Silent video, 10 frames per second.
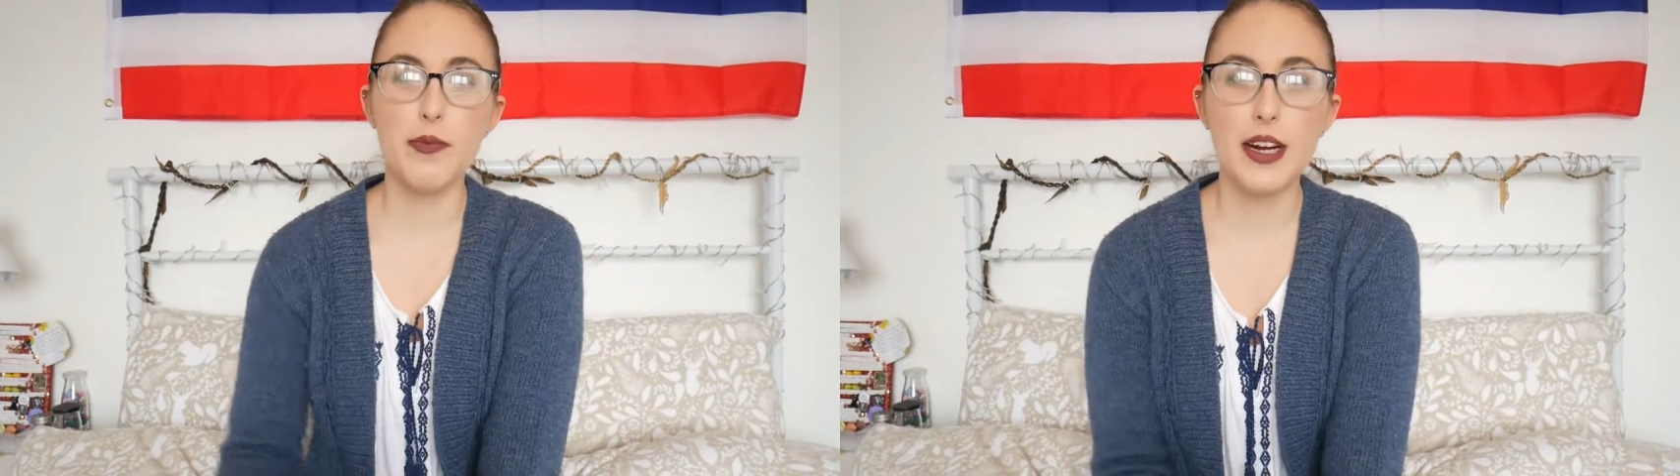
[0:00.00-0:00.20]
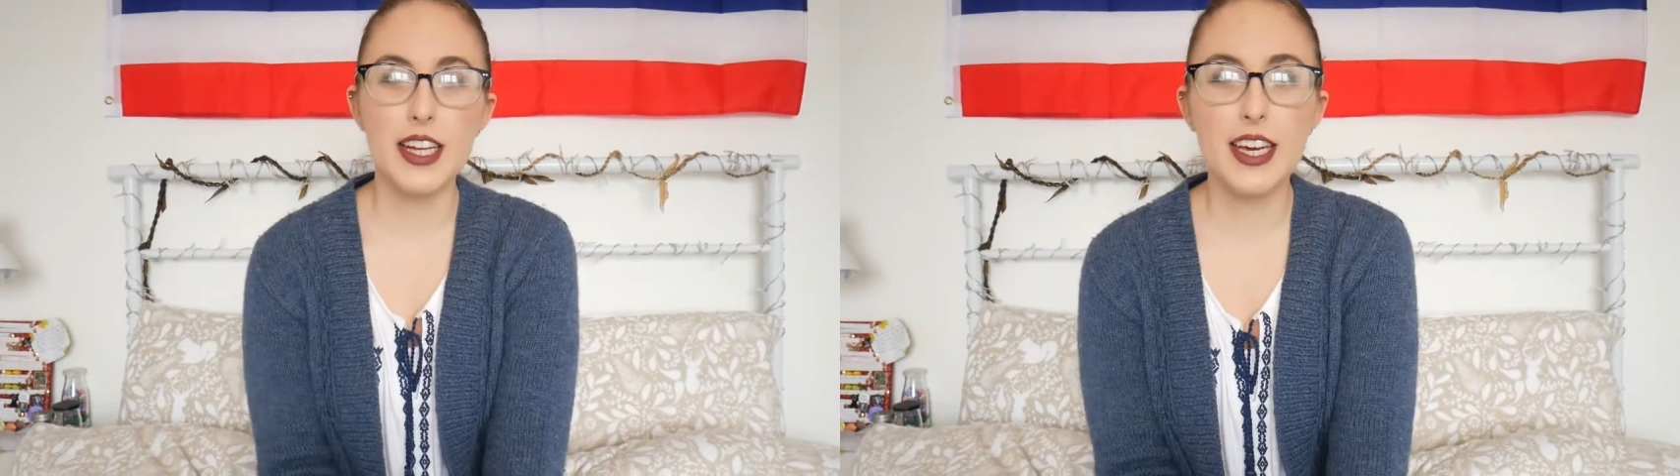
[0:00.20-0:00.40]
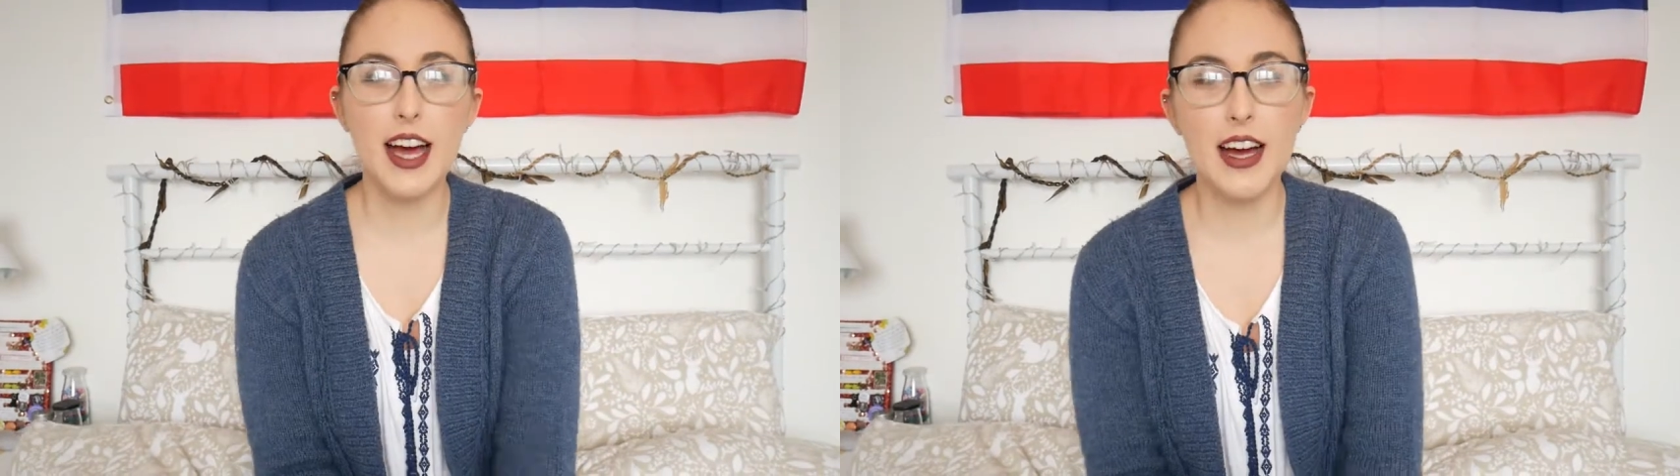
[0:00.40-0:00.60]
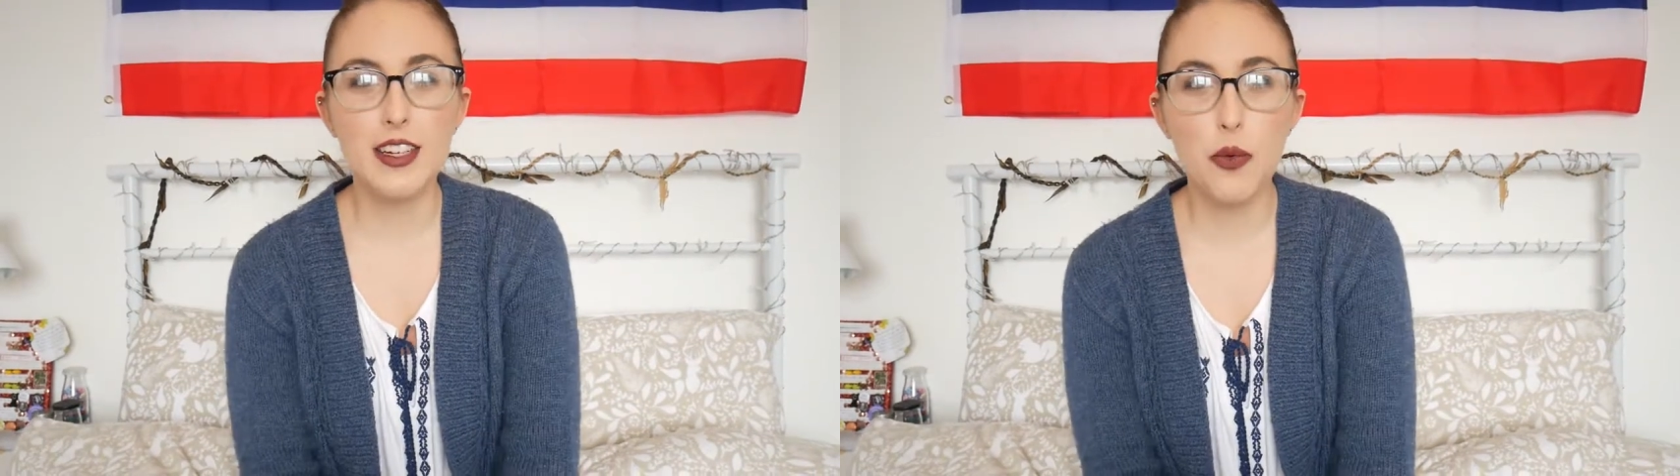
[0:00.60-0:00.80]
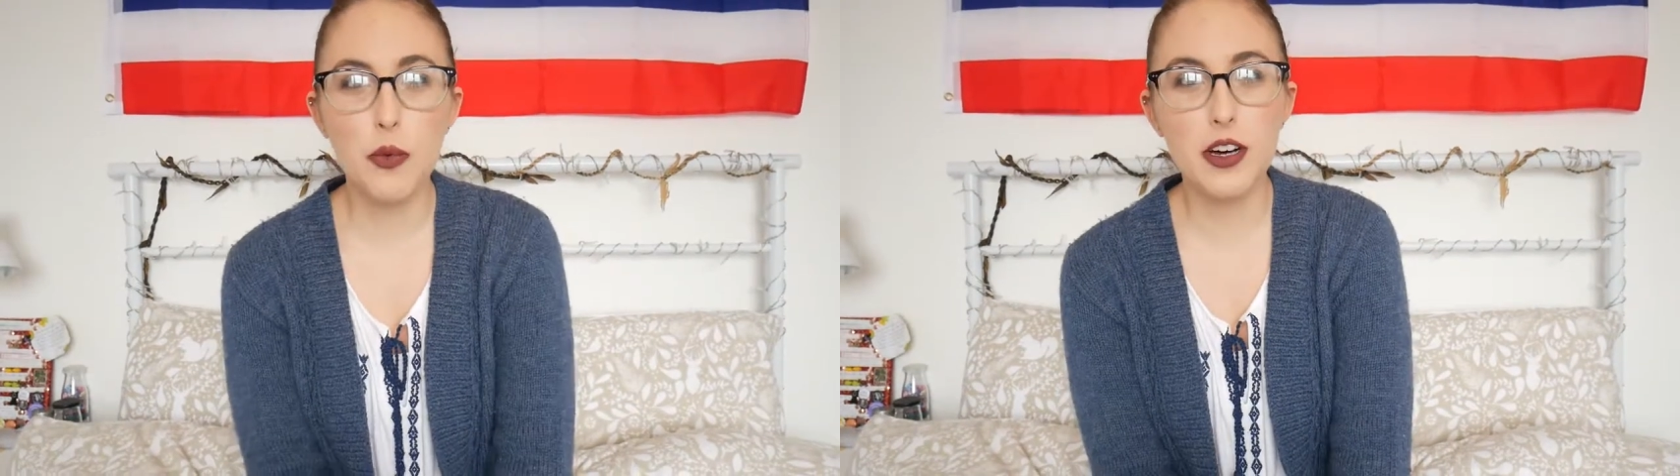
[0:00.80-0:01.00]
everybody,
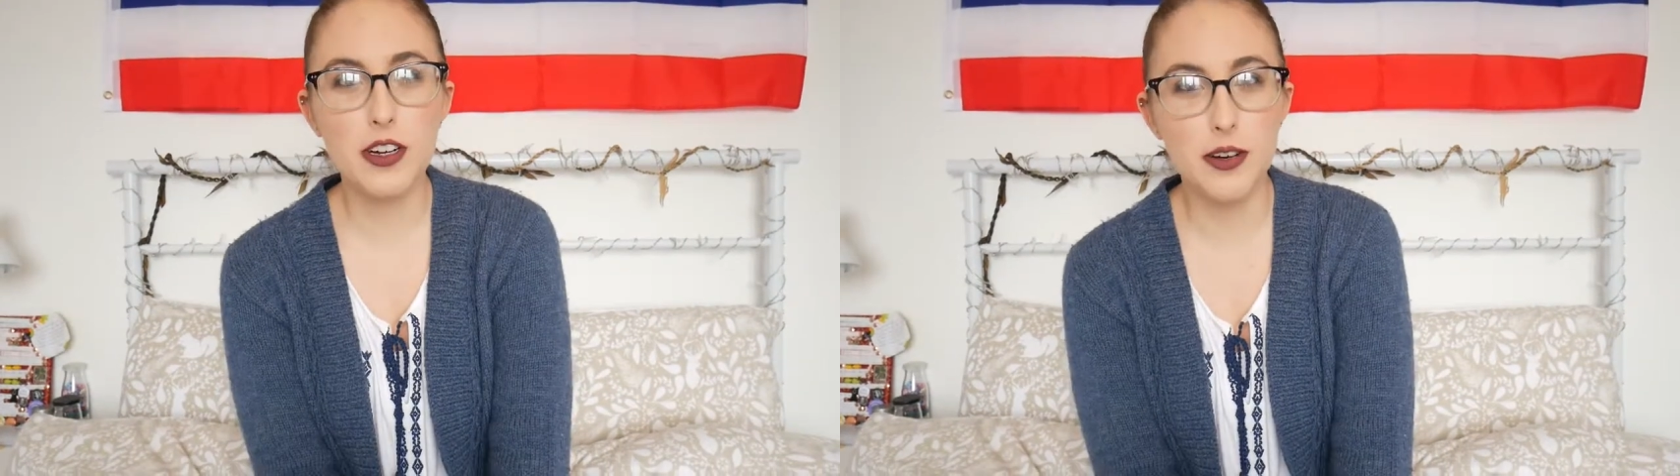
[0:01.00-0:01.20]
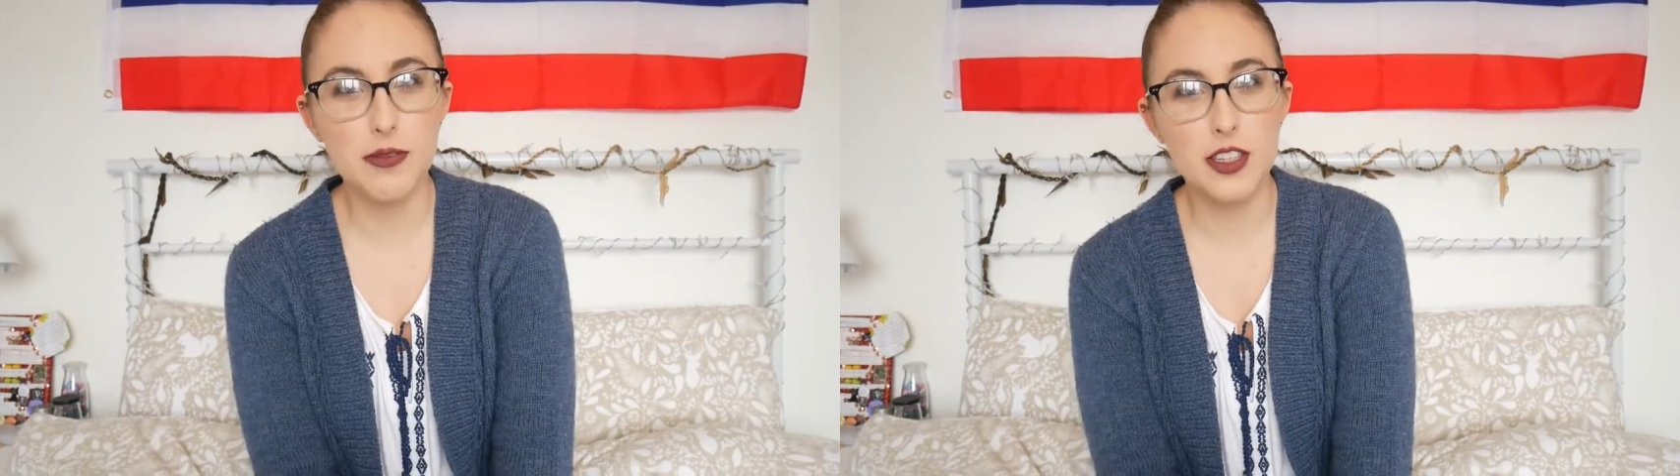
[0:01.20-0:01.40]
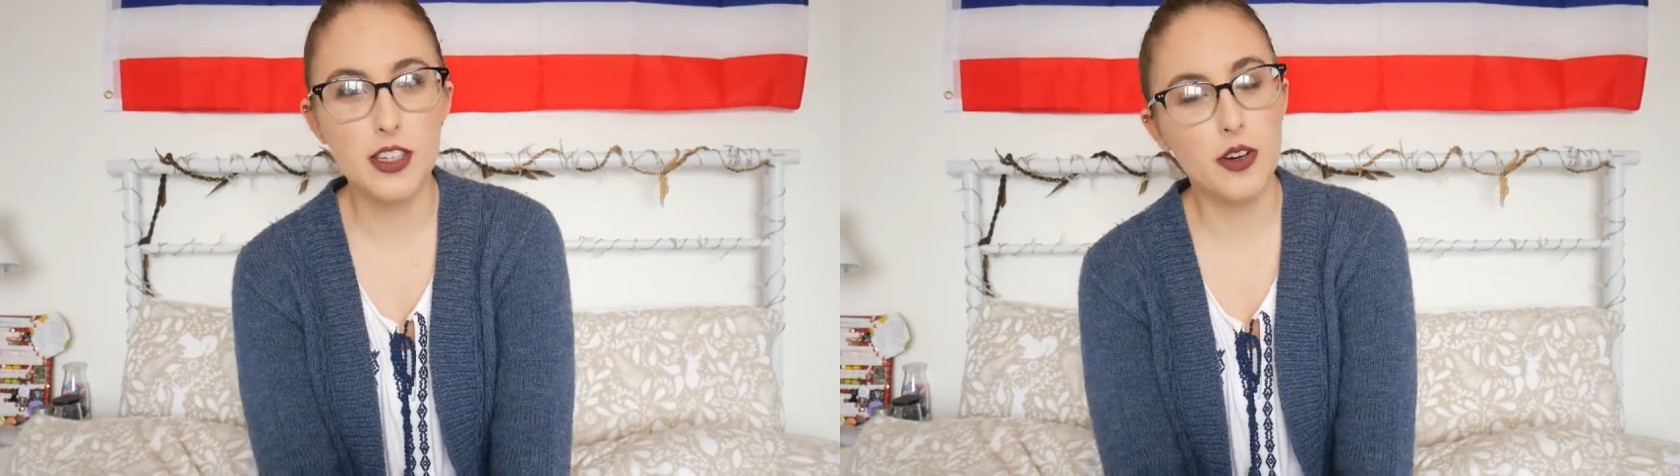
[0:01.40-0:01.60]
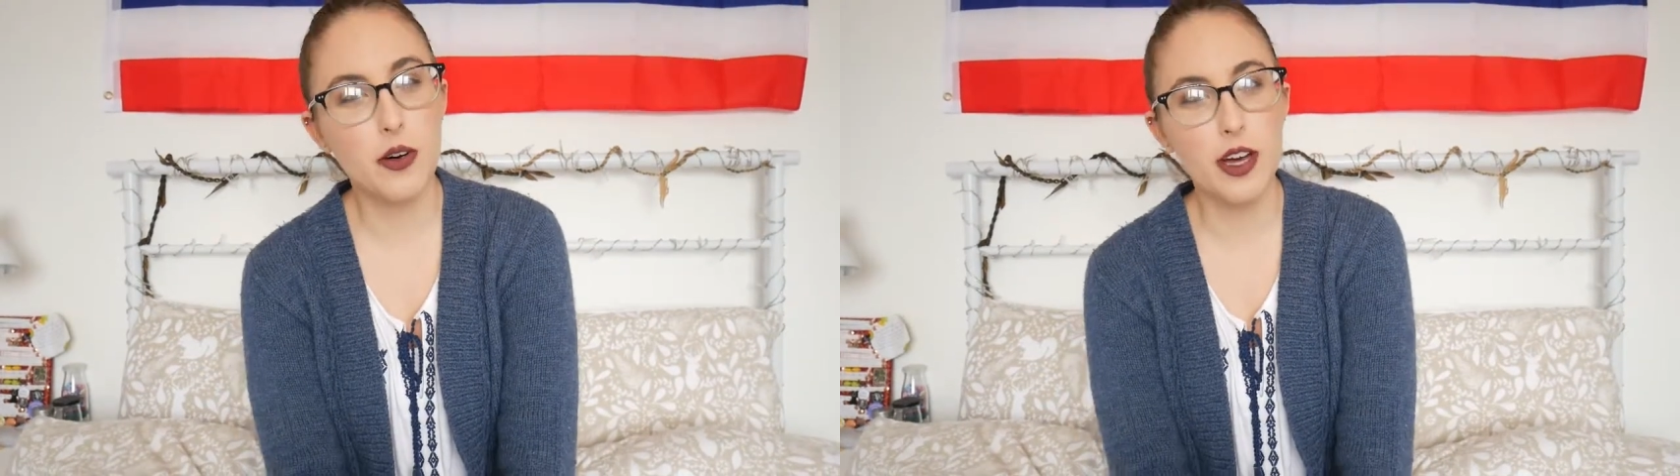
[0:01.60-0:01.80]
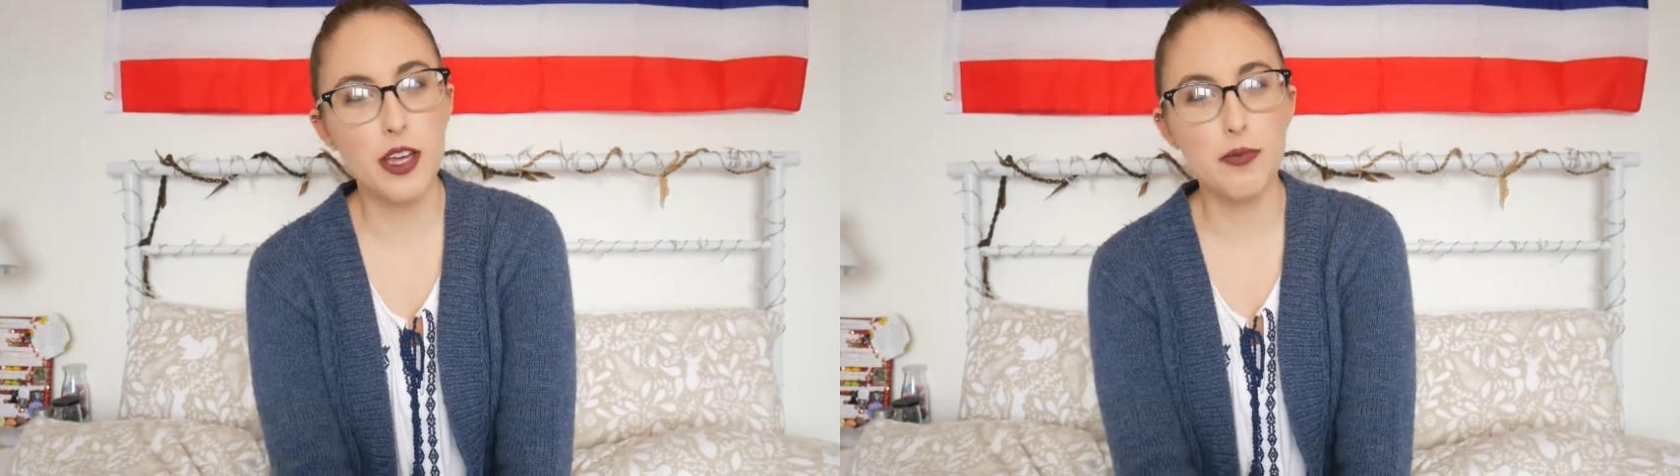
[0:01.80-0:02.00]
and welcome to the
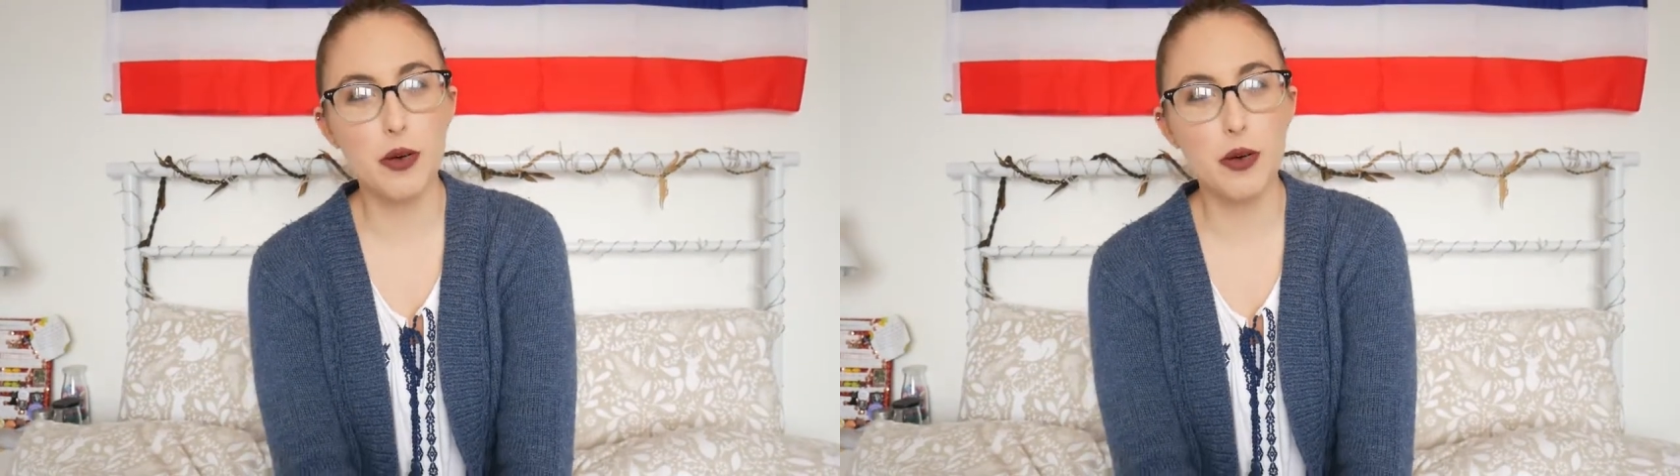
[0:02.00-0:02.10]
Koi